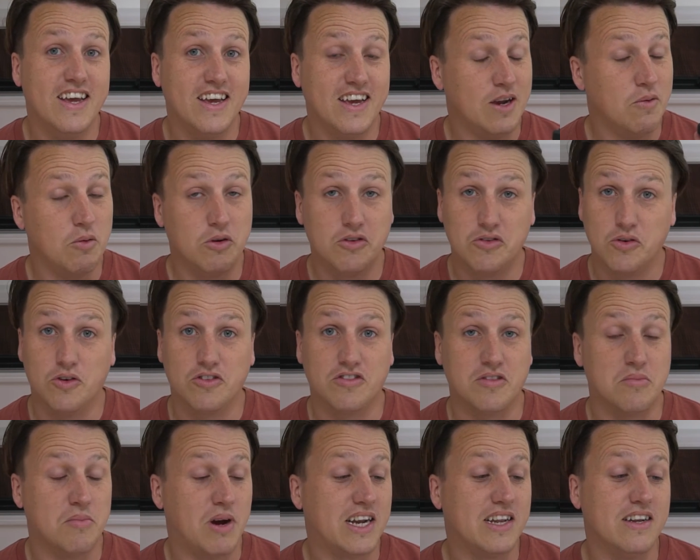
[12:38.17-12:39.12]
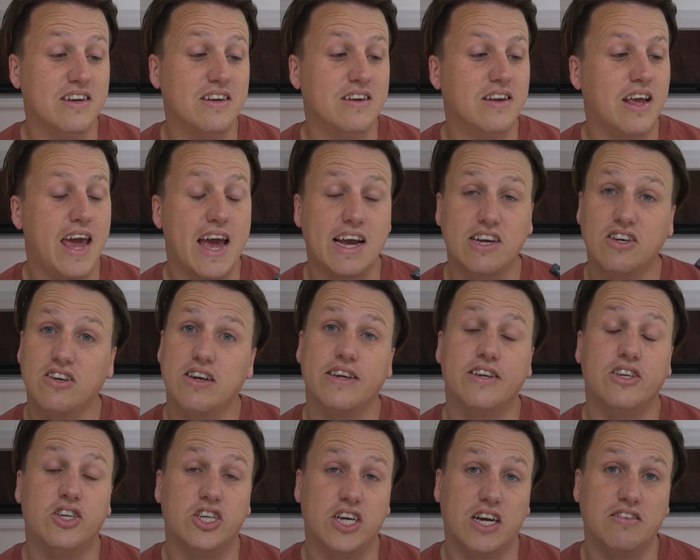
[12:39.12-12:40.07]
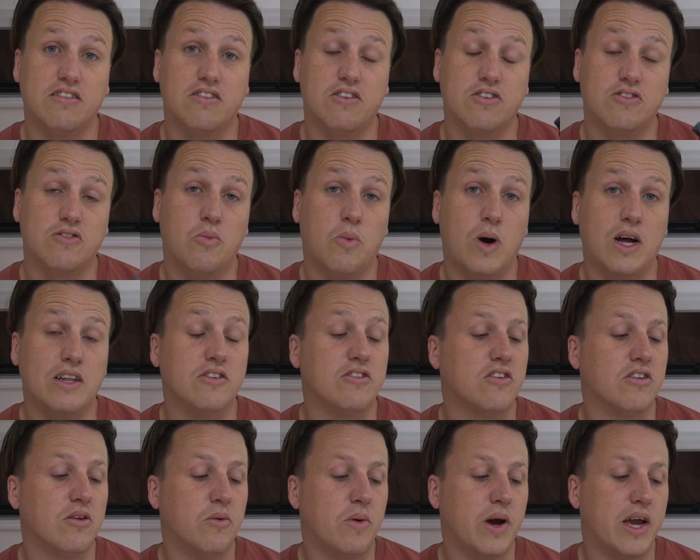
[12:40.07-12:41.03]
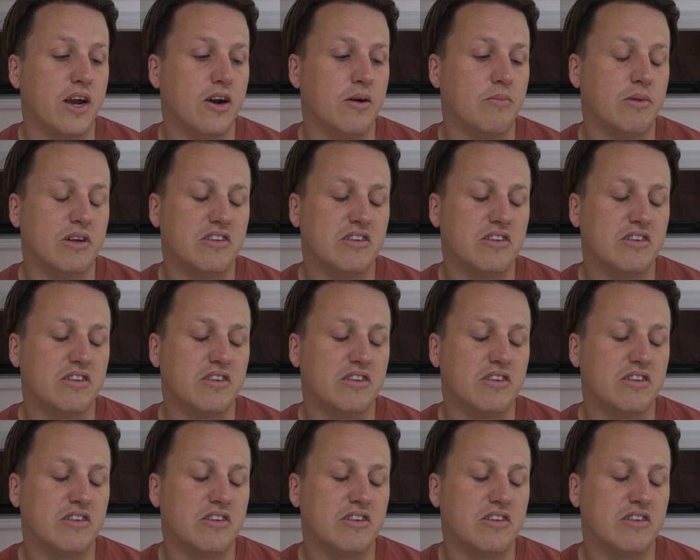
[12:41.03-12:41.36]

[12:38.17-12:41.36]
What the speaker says: It was awesome. I didn't actually adjust this once on the way home.